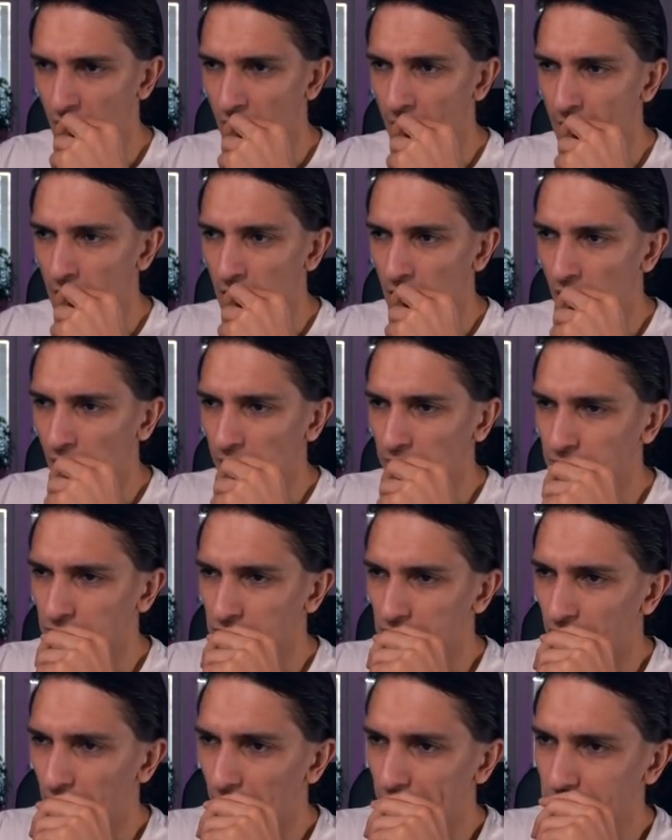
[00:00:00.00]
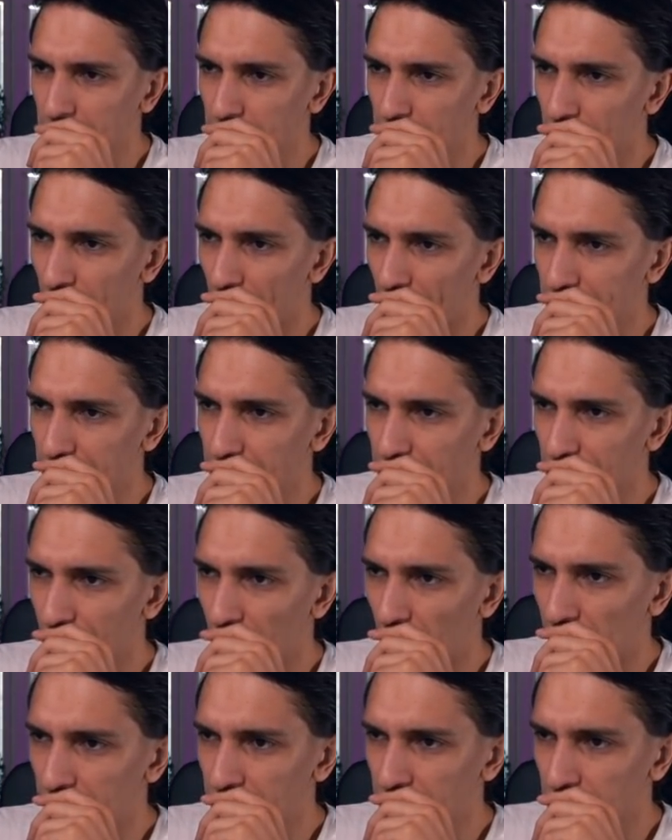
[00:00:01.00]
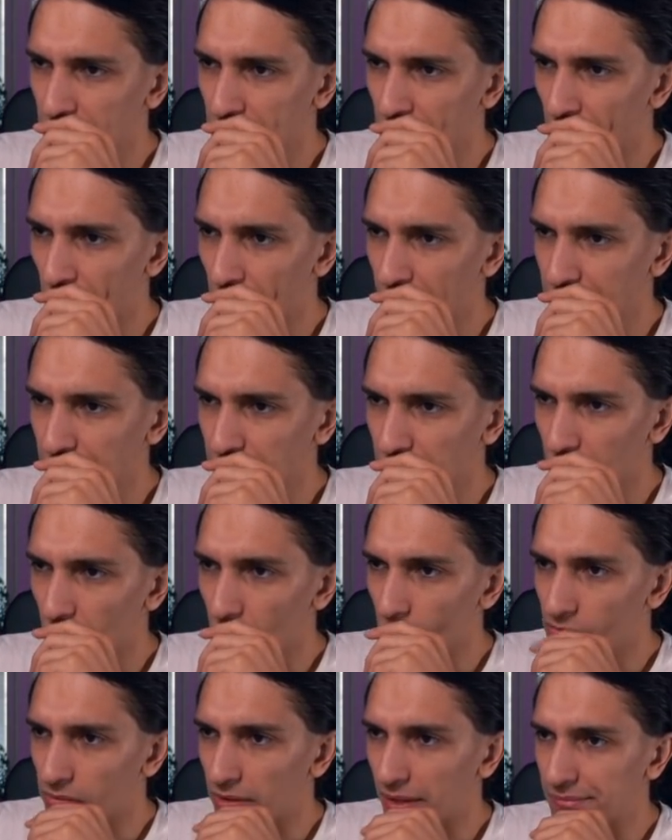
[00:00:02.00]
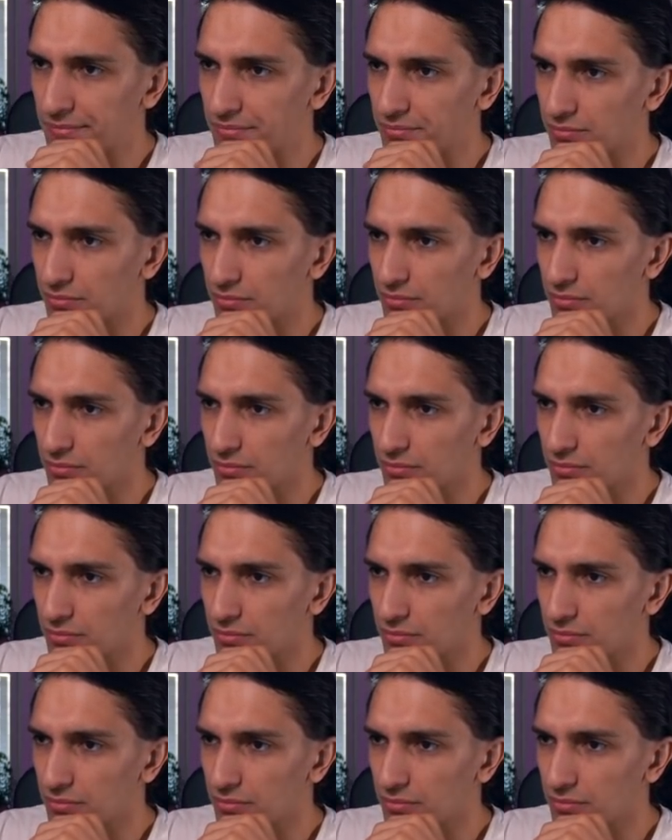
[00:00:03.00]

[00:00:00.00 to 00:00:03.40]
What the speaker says: No one is speaking in this clip.